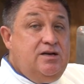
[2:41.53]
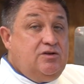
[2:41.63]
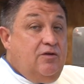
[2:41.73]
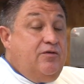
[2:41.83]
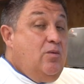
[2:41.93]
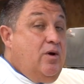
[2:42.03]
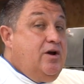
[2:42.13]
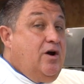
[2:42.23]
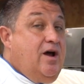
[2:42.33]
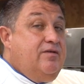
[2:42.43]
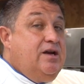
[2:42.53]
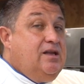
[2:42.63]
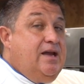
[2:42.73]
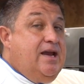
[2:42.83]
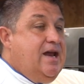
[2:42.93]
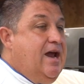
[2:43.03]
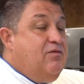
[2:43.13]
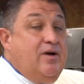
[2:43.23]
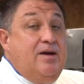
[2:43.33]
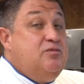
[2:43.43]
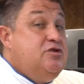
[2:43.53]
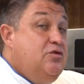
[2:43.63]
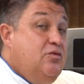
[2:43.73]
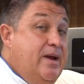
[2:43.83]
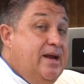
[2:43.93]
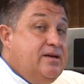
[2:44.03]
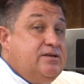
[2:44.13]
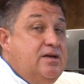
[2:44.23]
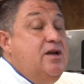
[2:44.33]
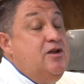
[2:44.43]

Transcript: So if you want your oven cleaned every 2 weeks,